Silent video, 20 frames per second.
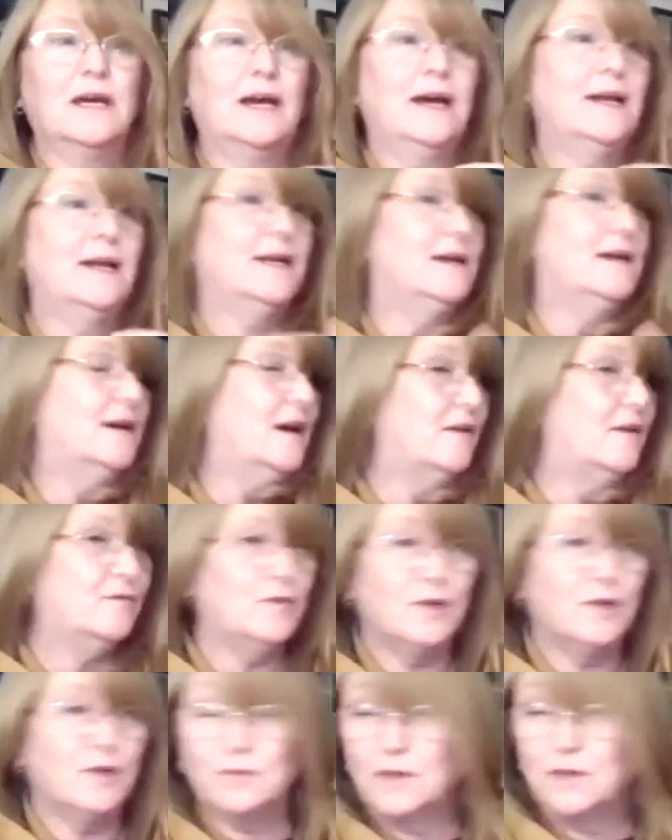and I, have
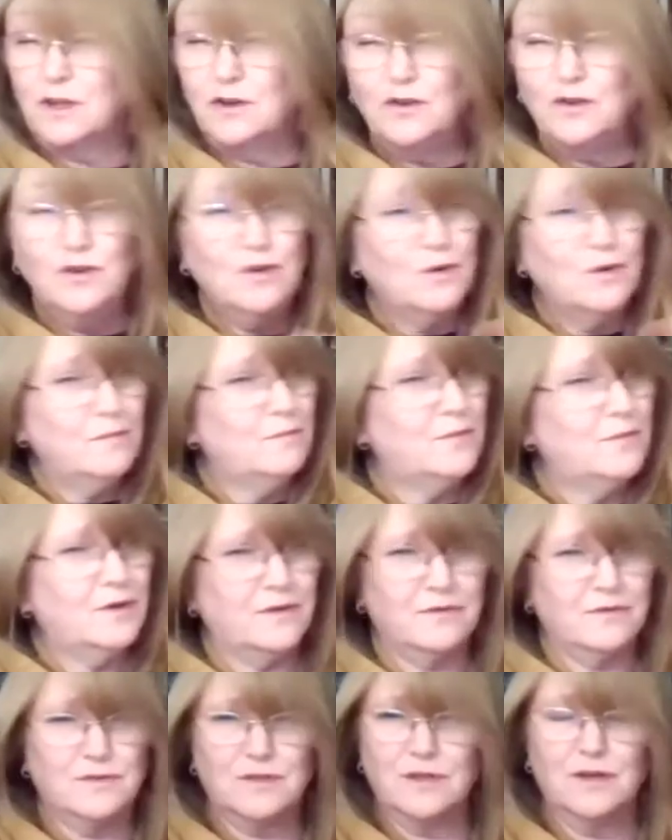worked with a number
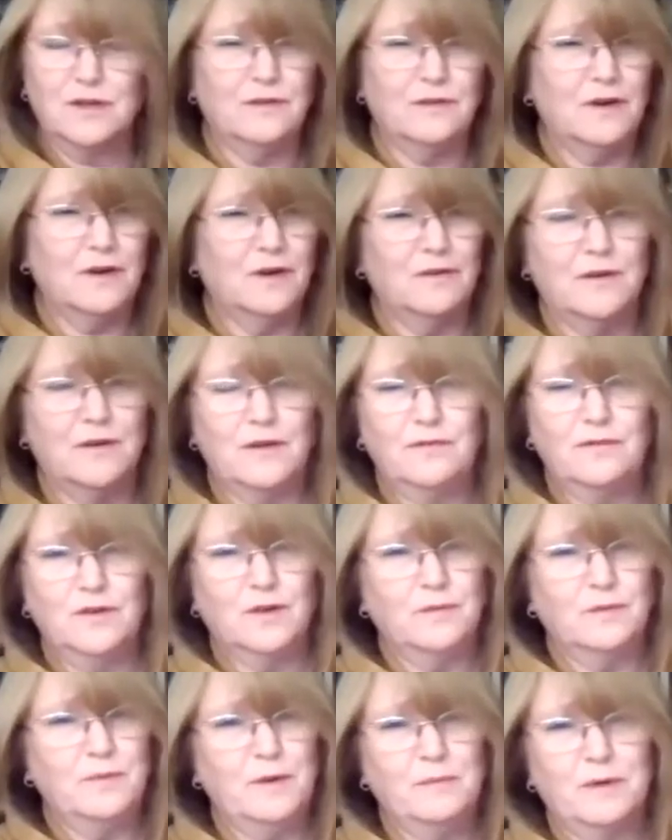of, uh, of
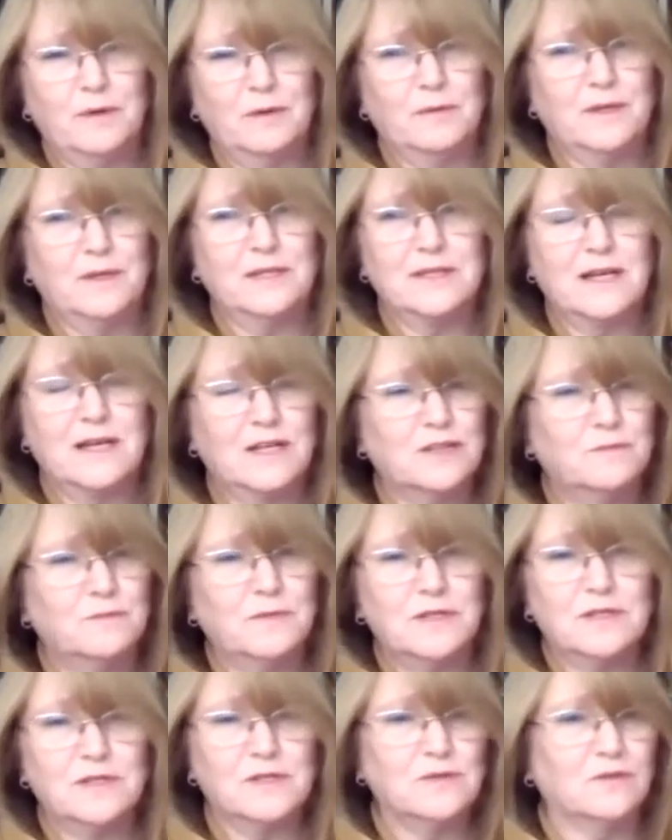young people with
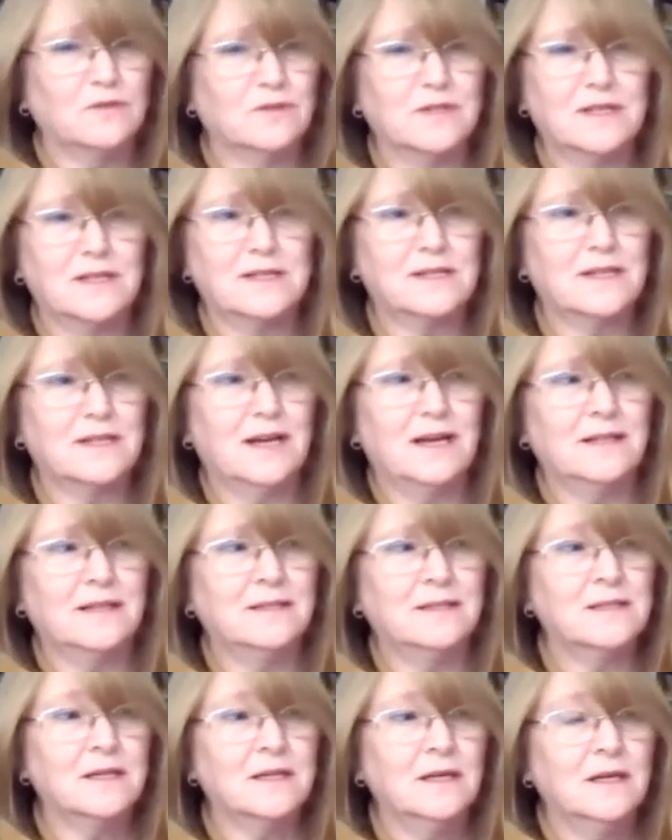attachment disorders,
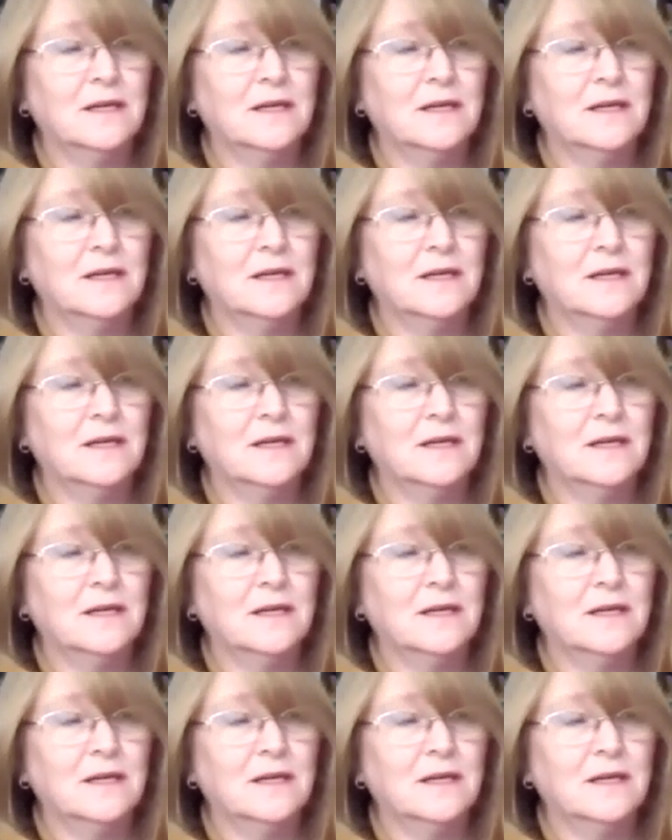and